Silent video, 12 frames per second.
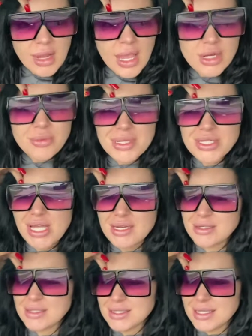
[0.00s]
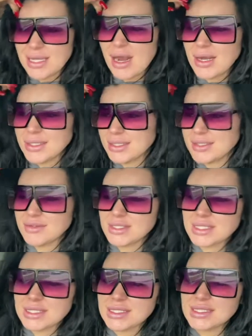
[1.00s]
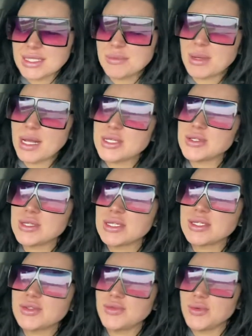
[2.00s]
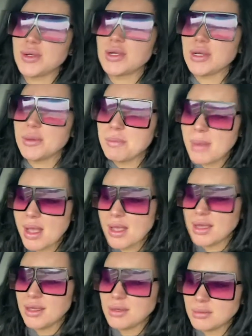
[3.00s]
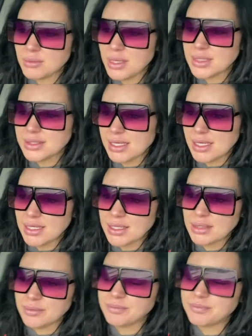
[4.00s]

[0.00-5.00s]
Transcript: my channel is like hardly even existent, but I do this for my anxiety